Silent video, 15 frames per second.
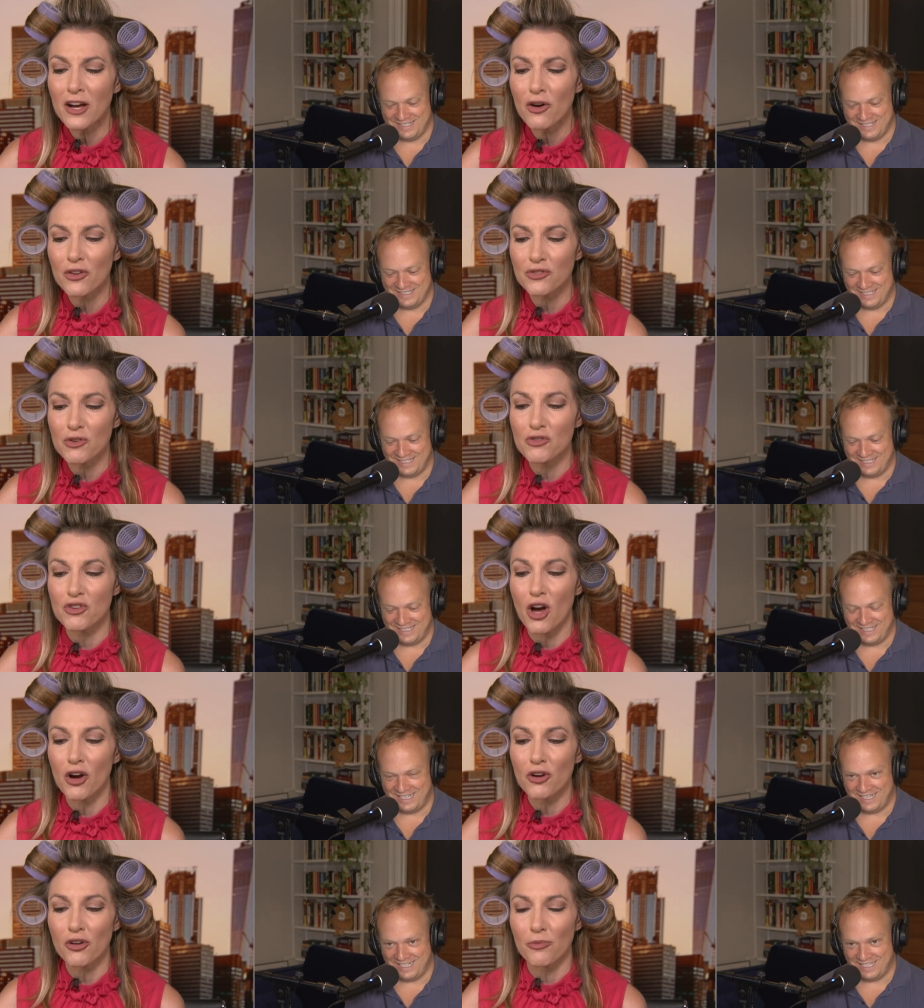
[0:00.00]
Speaker 1: also
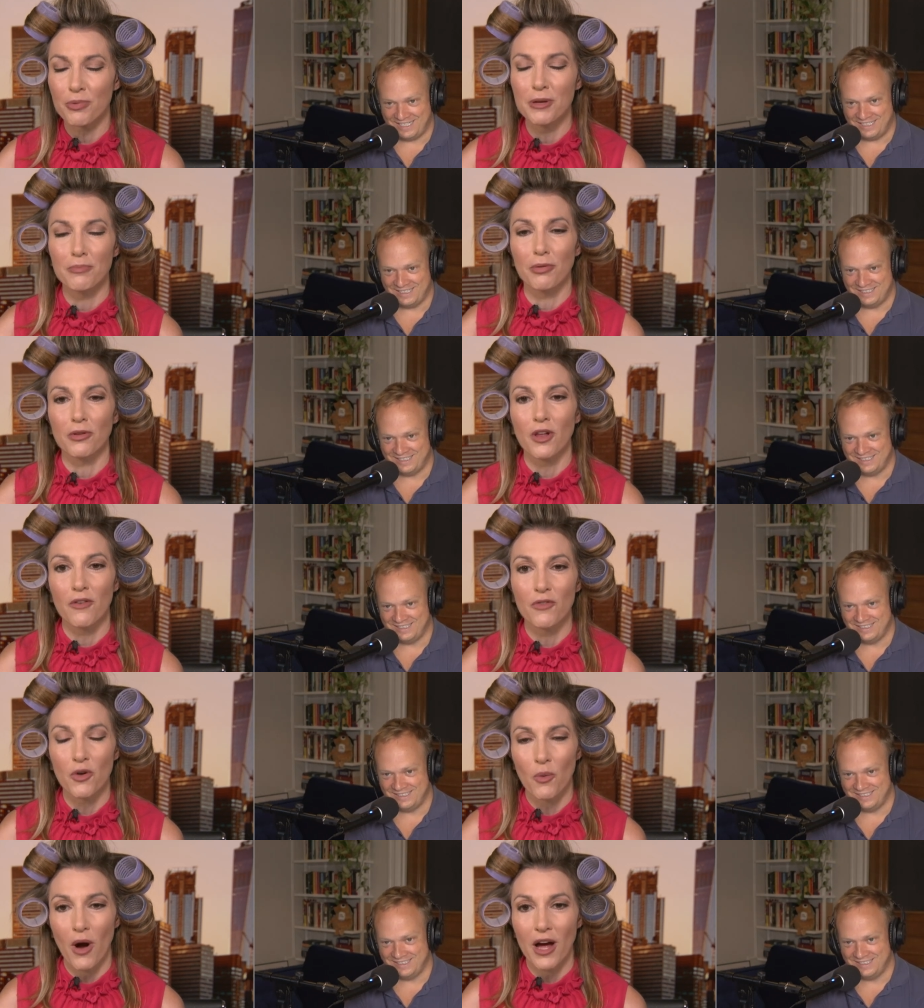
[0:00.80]
younger people
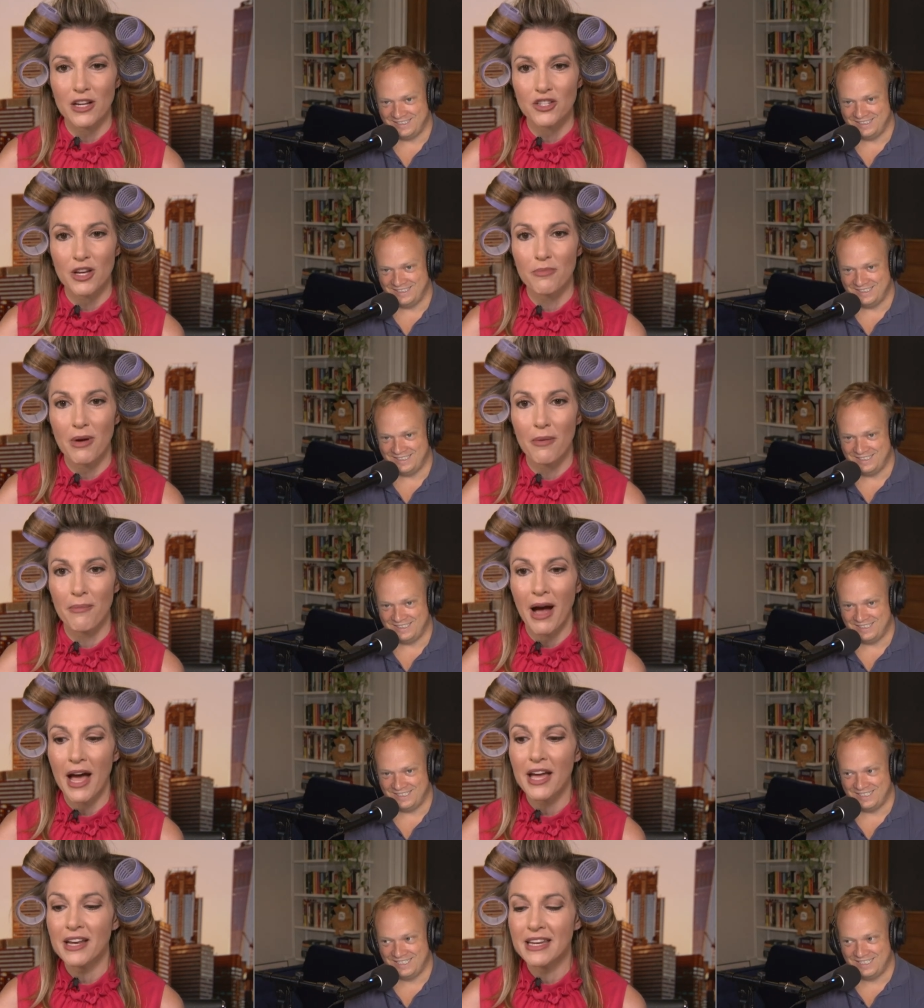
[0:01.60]
love the watch and
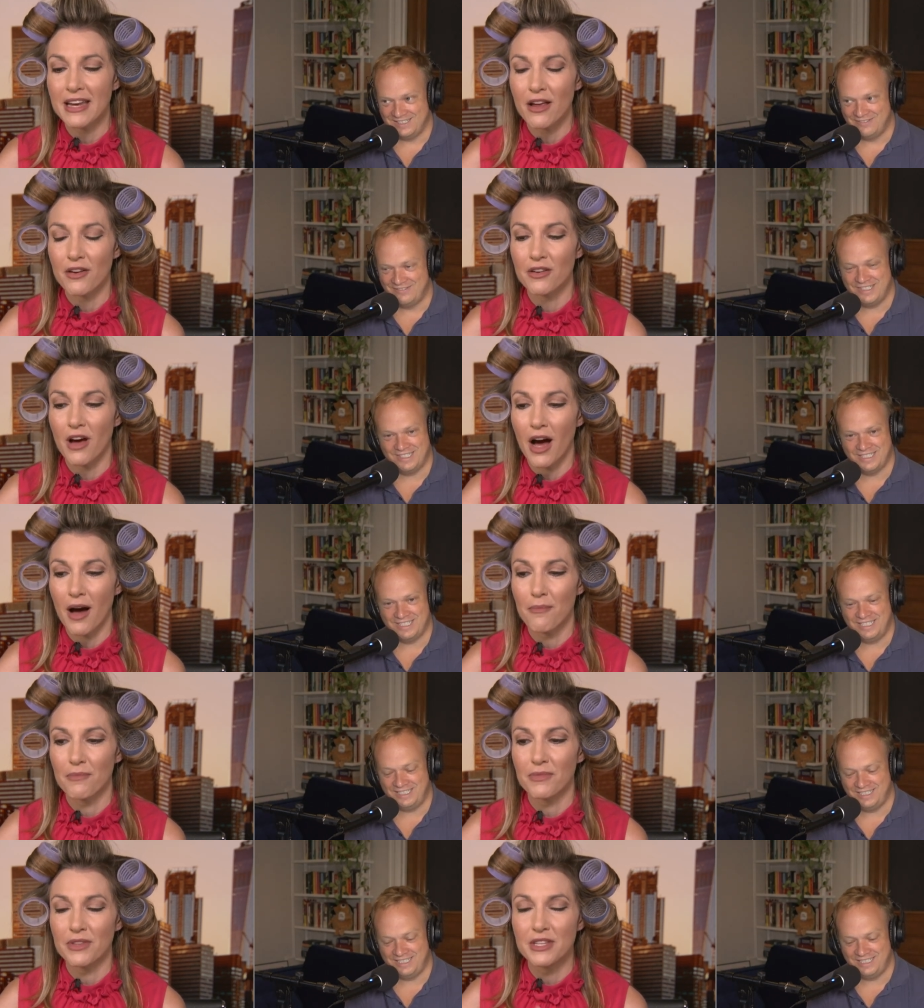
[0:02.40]
my really?
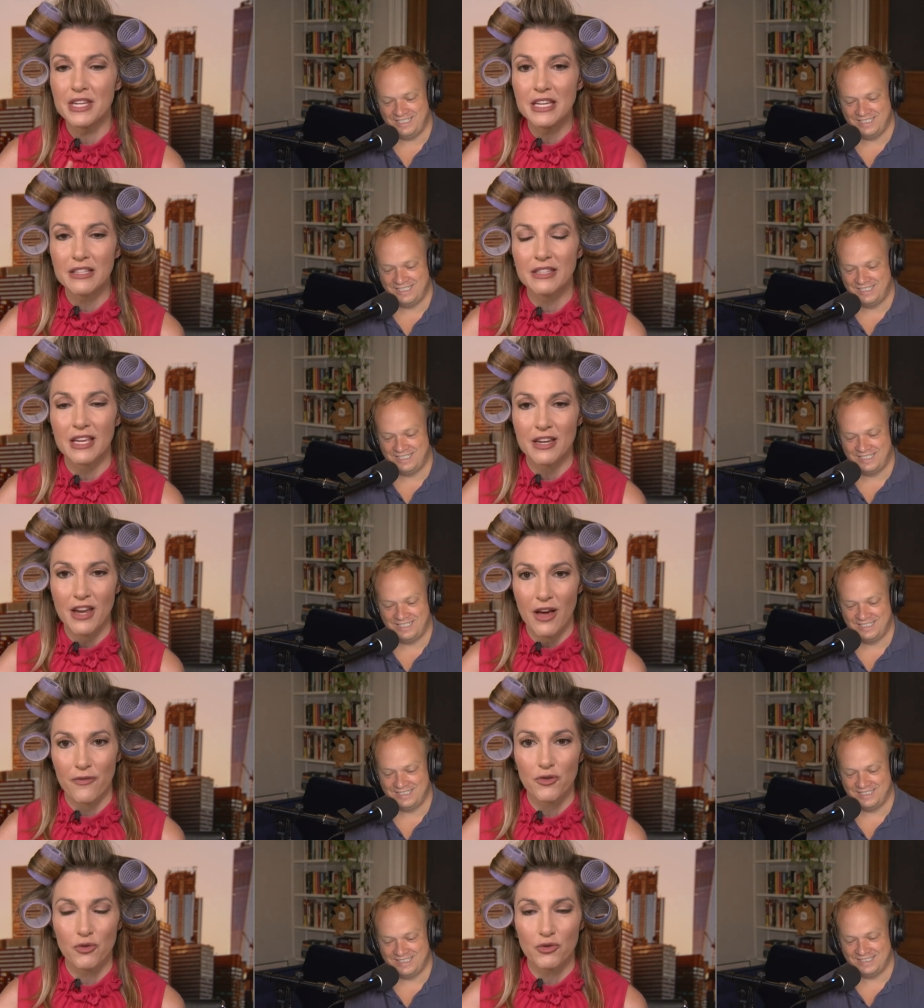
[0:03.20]
um, niece and
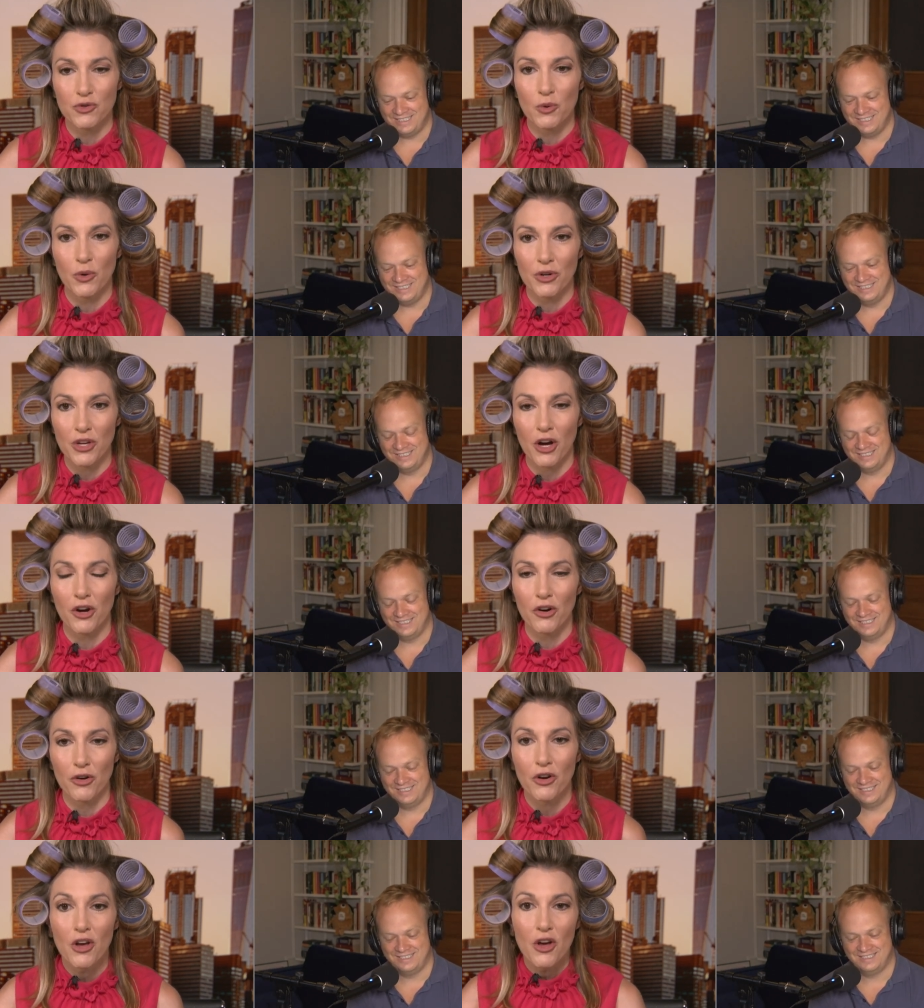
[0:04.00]
nephews who are
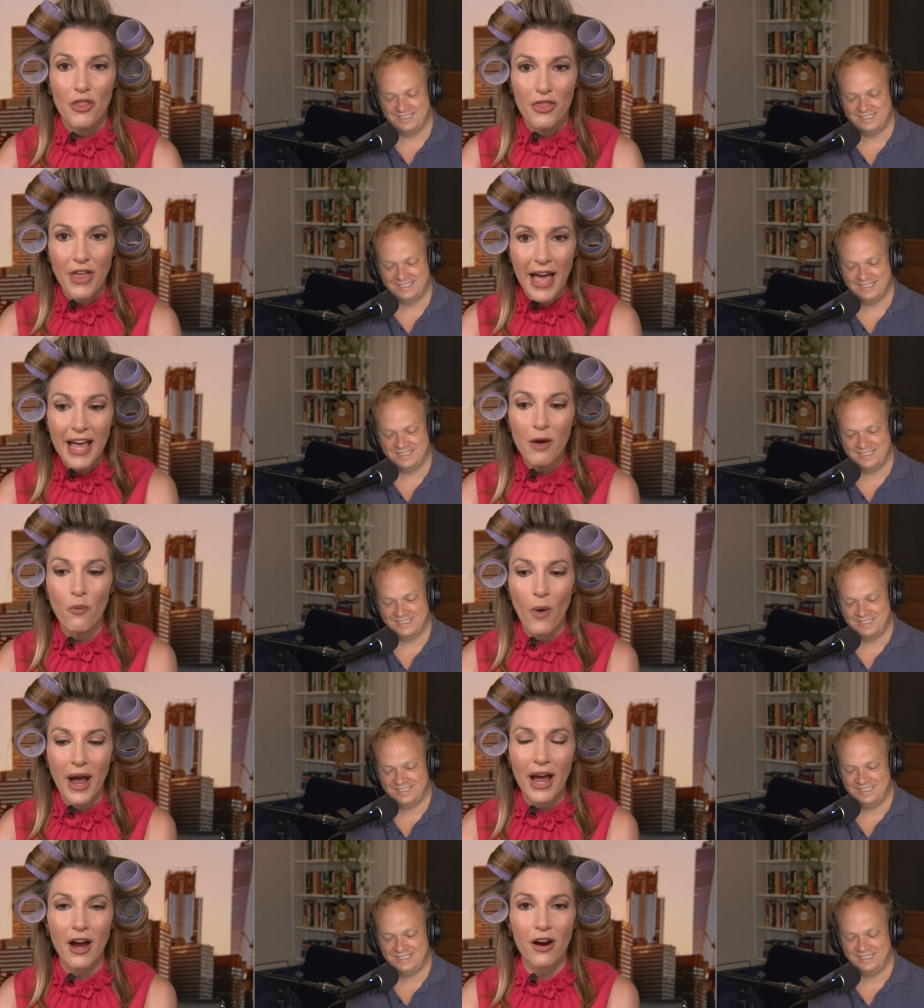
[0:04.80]
younger they
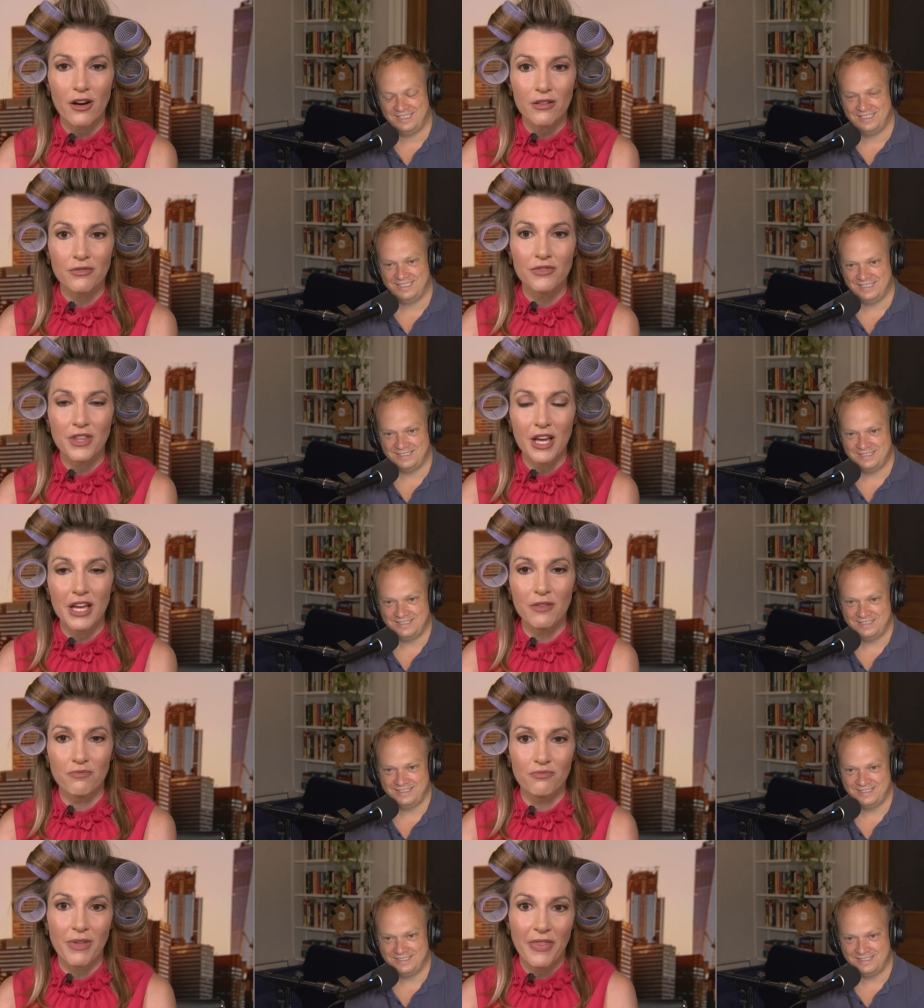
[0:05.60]
wear
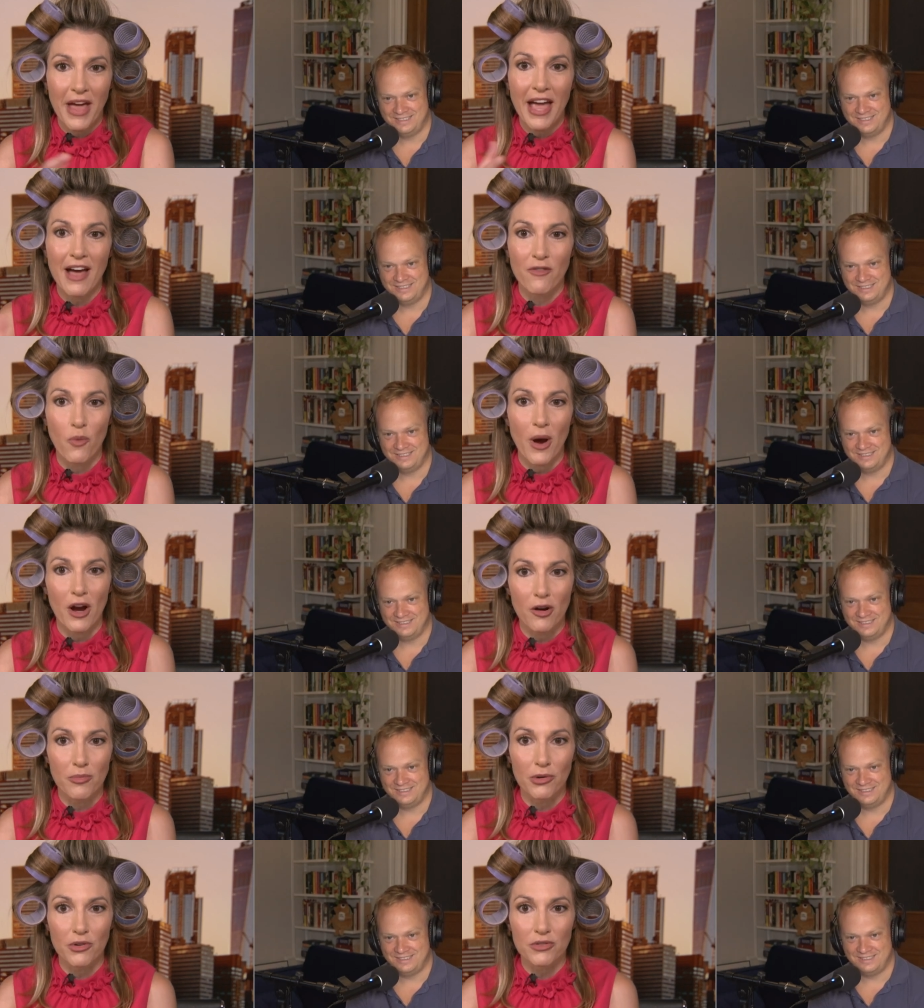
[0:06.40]
they they have
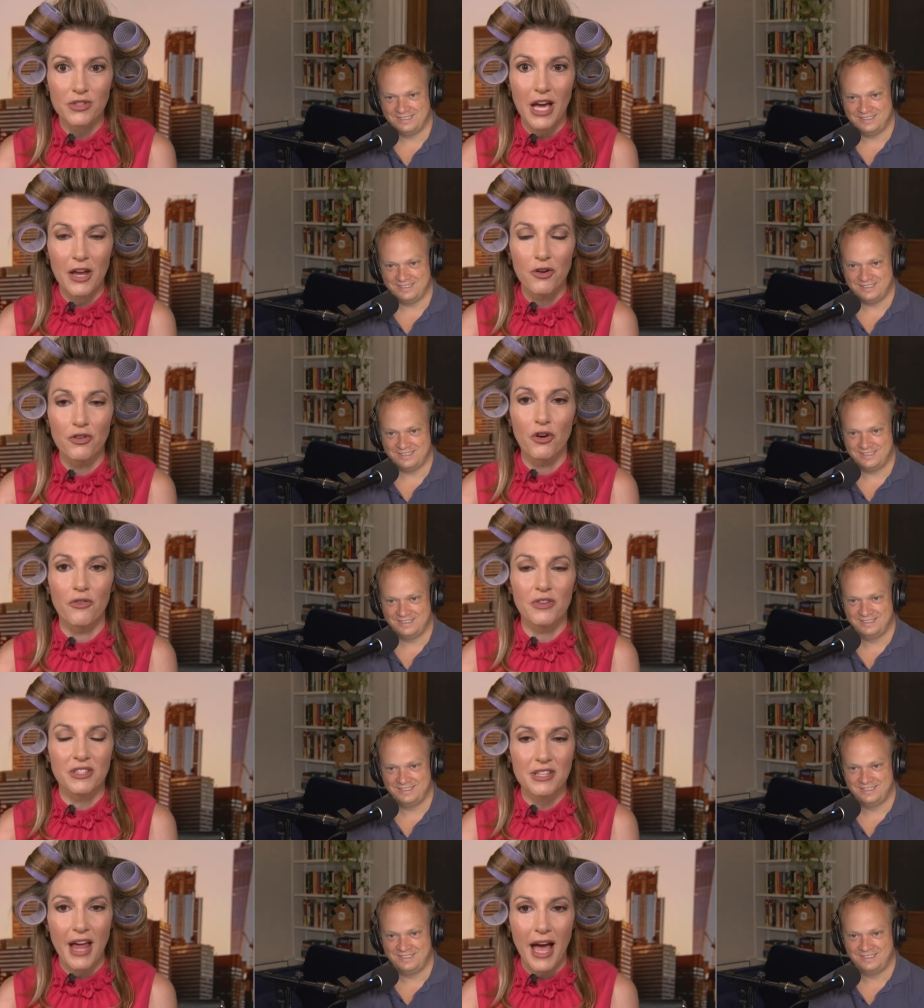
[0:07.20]
wearables i don't know if it's an